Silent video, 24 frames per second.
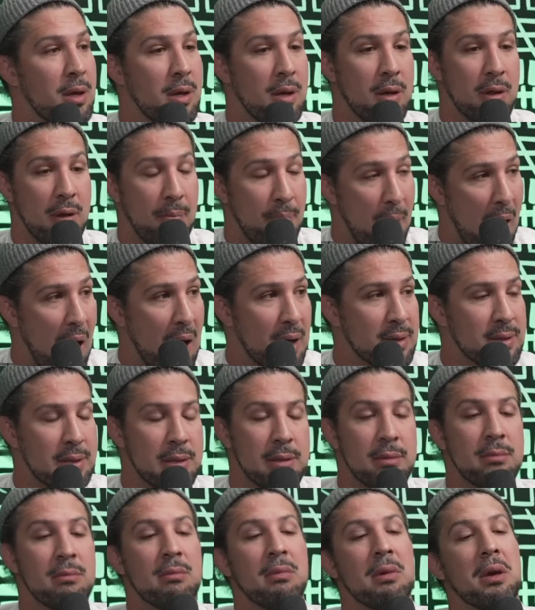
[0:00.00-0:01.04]
The
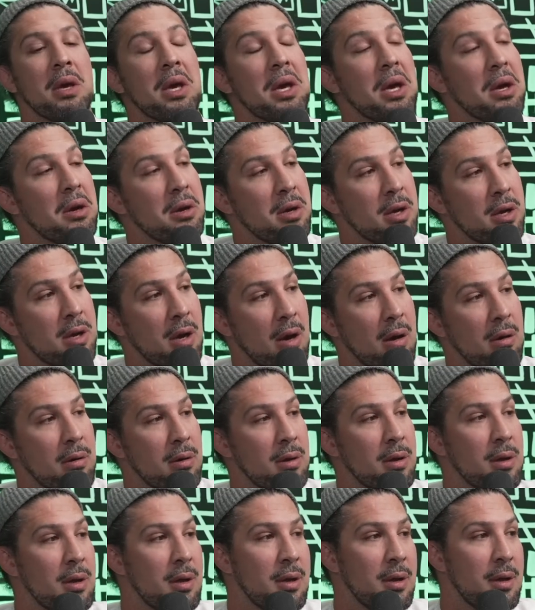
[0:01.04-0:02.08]
boxing, here you go.
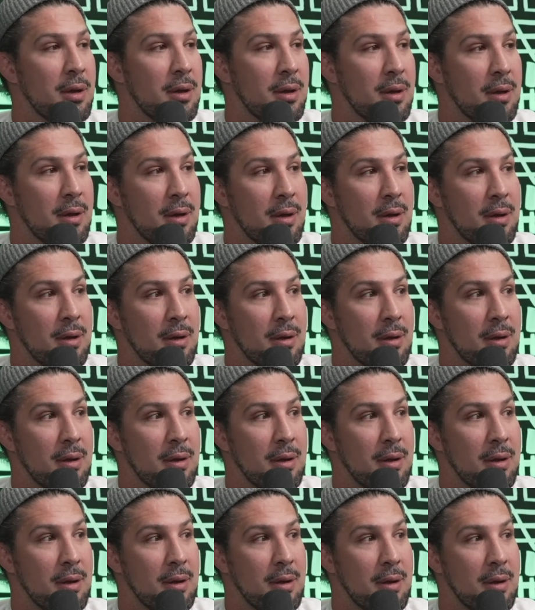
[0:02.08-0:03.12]

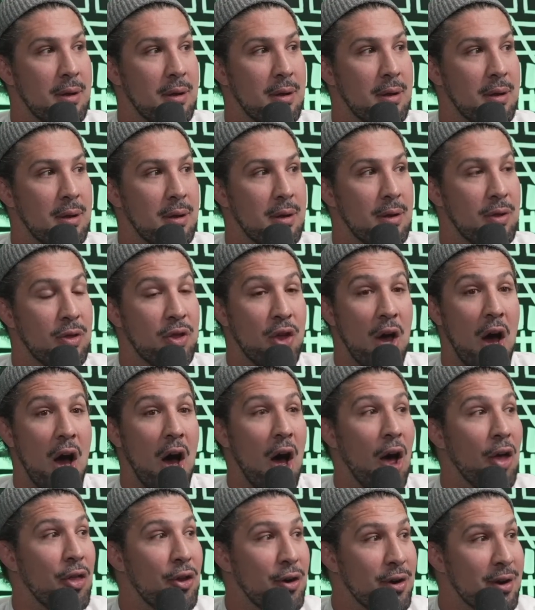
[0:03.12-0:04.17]
The other demands. The
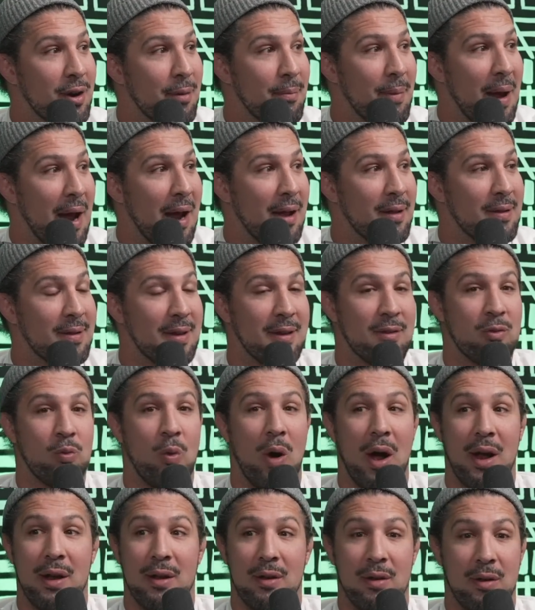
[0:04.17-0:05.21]
other demands yeah. is
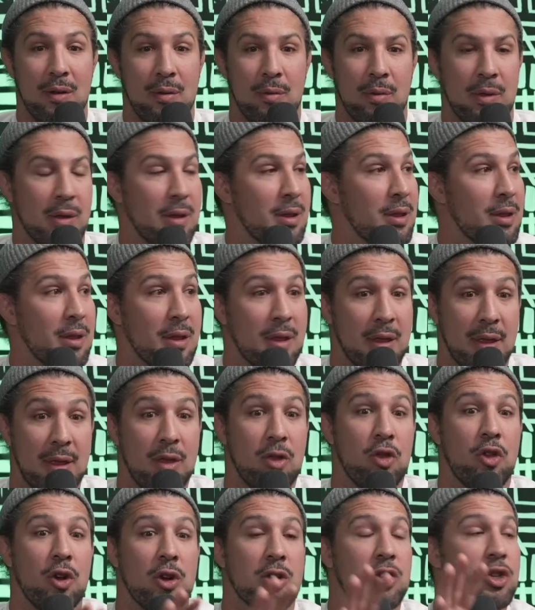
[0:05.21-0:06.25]
what
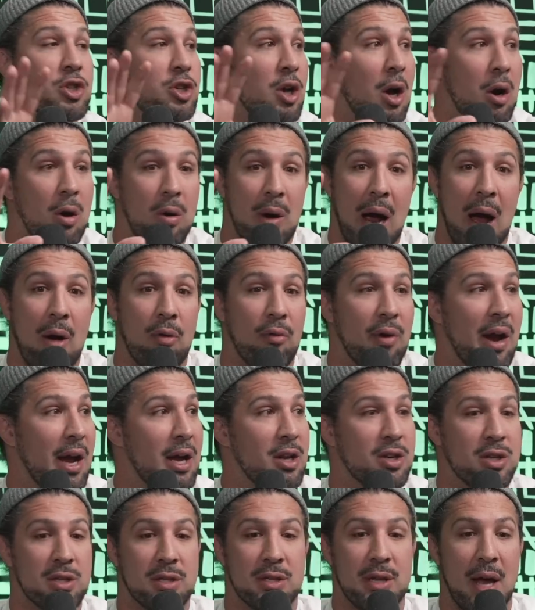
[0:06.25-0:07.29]
they're so
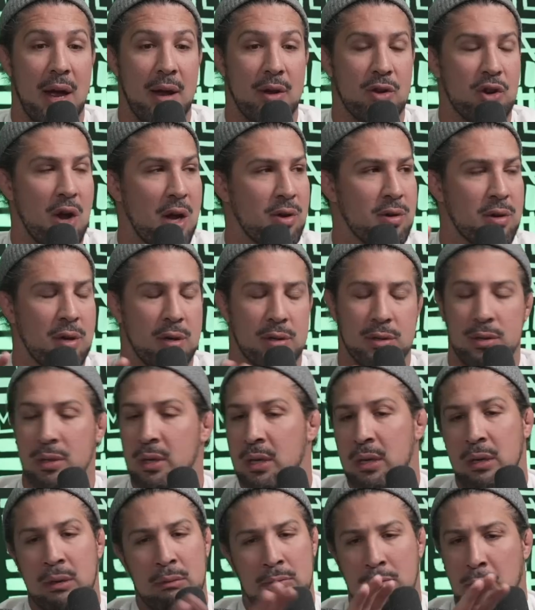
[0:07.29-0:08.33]
outrageous that Chatri goes,
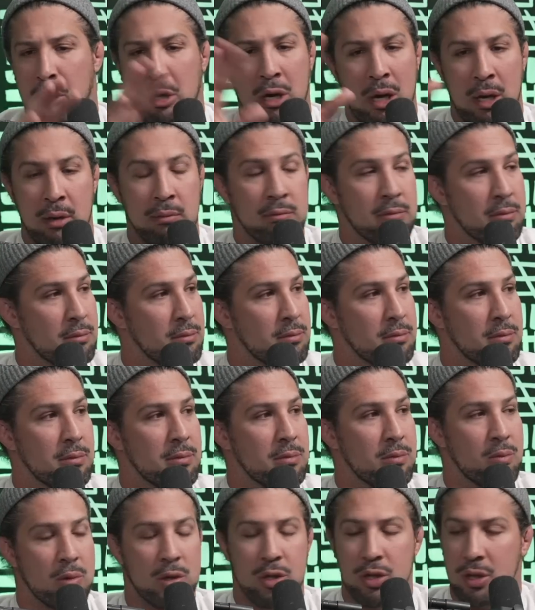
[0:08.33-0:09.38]
"We're good.
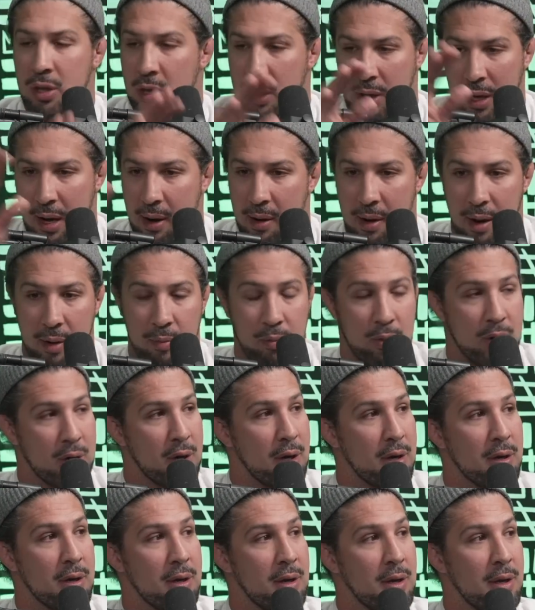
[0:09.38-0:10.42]
We're just gonna carry on. We're
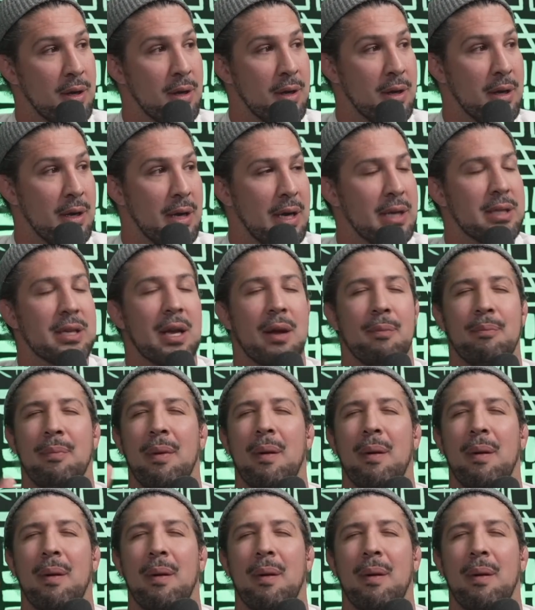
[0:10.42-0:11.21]
good." It's it.